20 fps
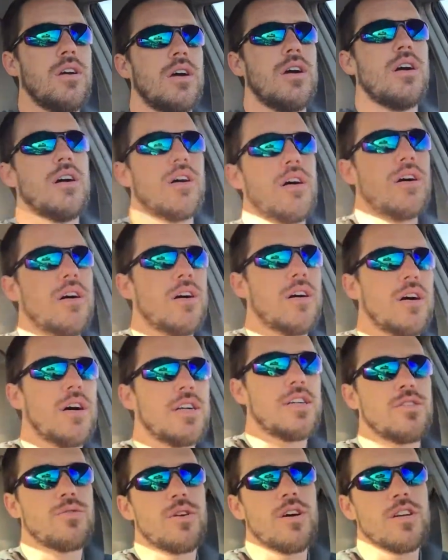I
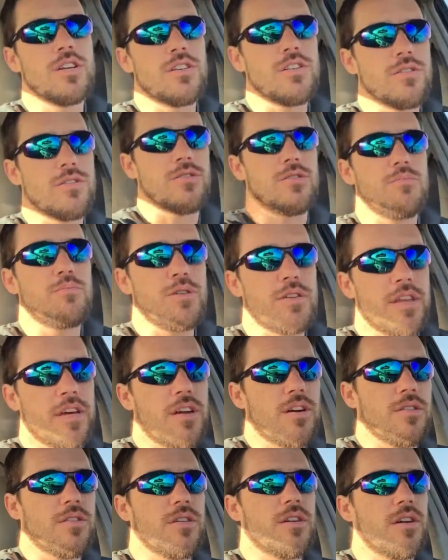just wanted to put that
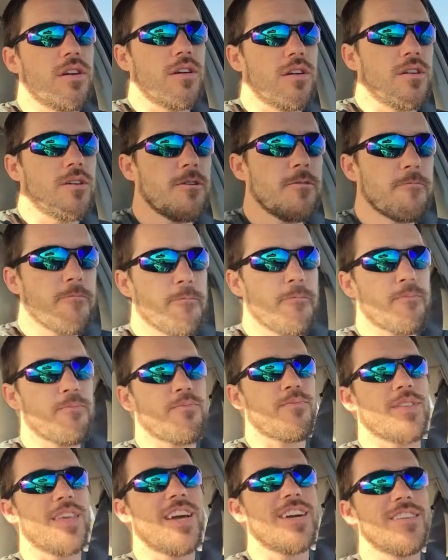out there
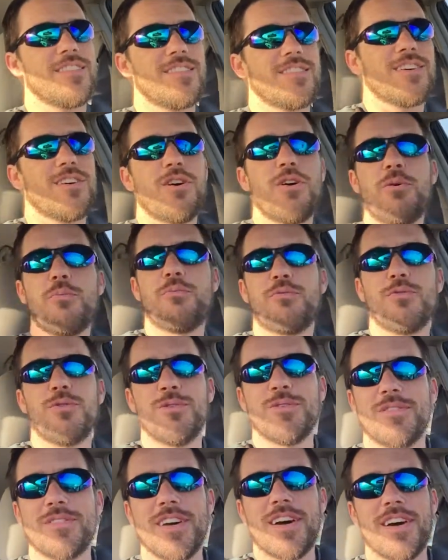as a
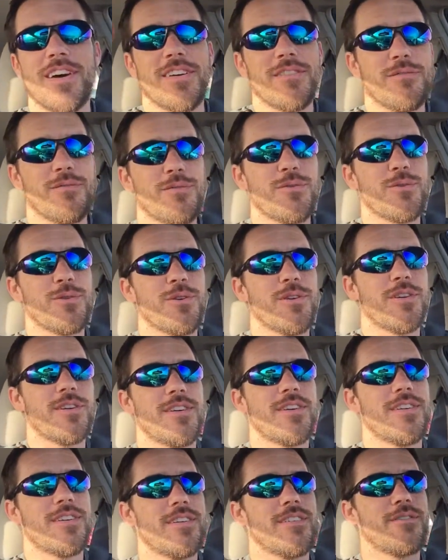hopeful sign for
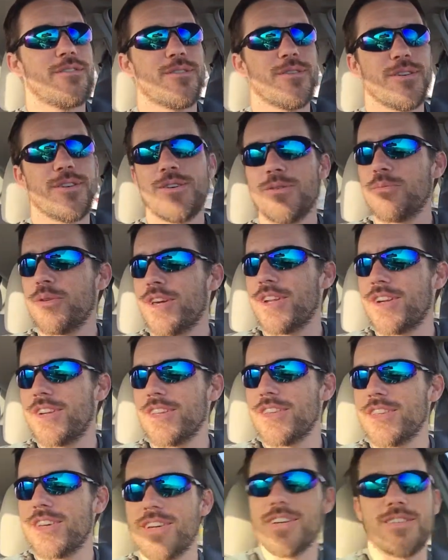humanity
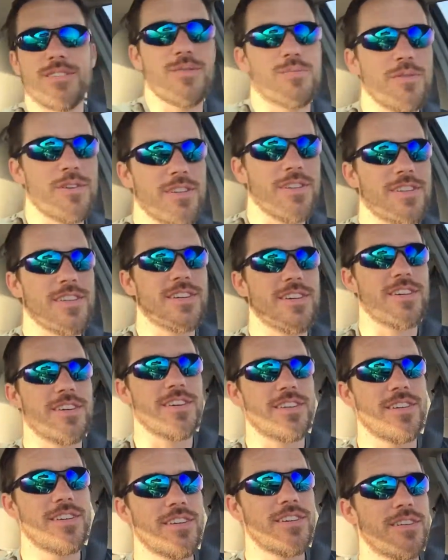that has been
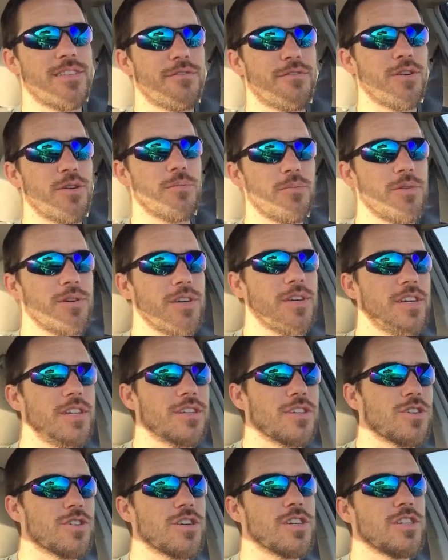firmly
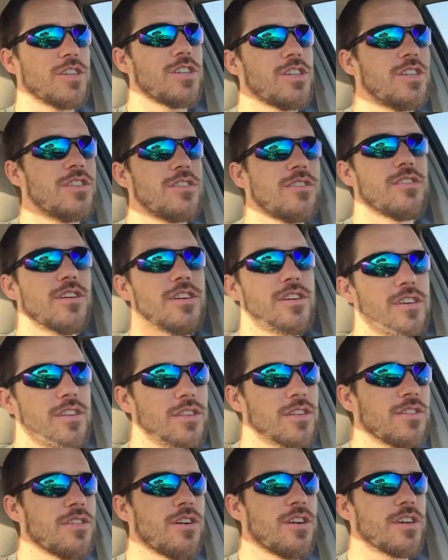entrenched and stuck in
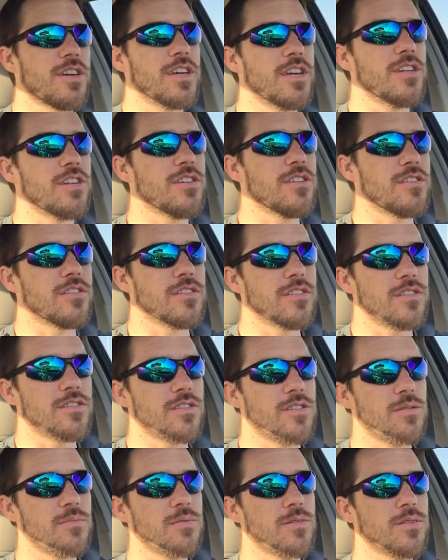the dark ages in
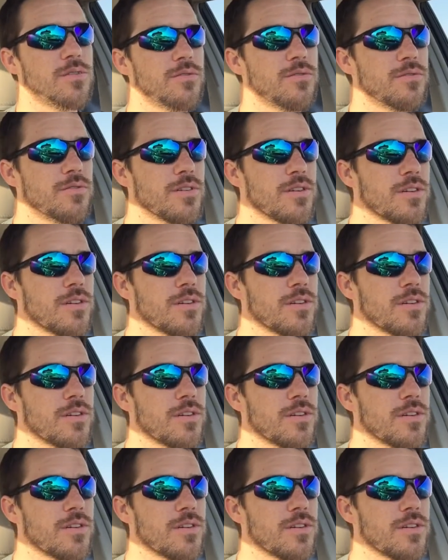terms of